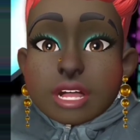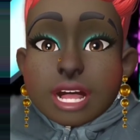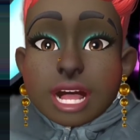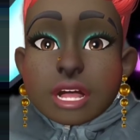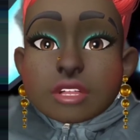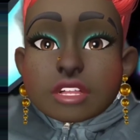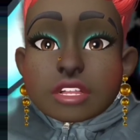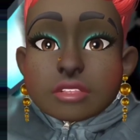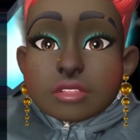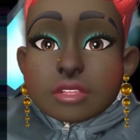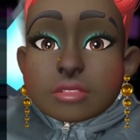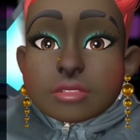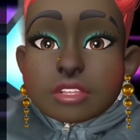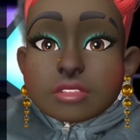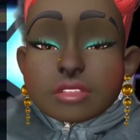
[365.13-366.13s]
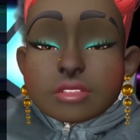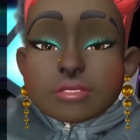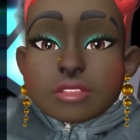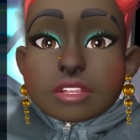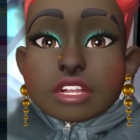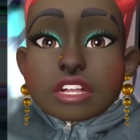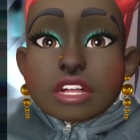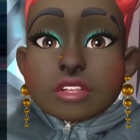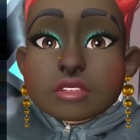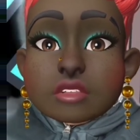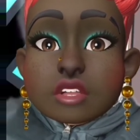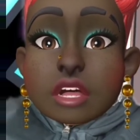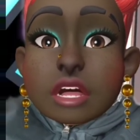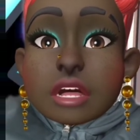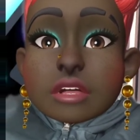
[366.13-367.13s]
how she will be treated because she
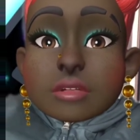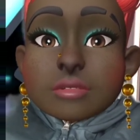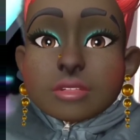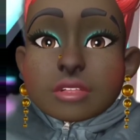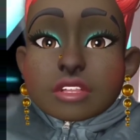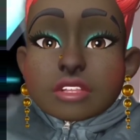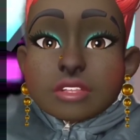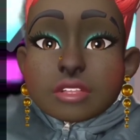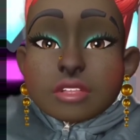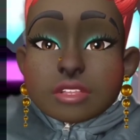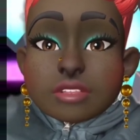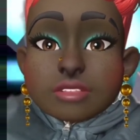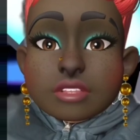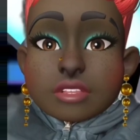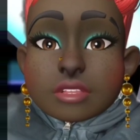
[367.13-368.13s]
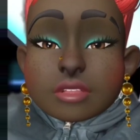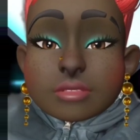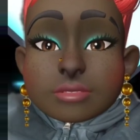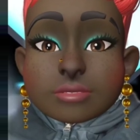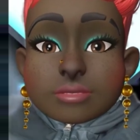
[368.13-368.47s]
will be treated differently.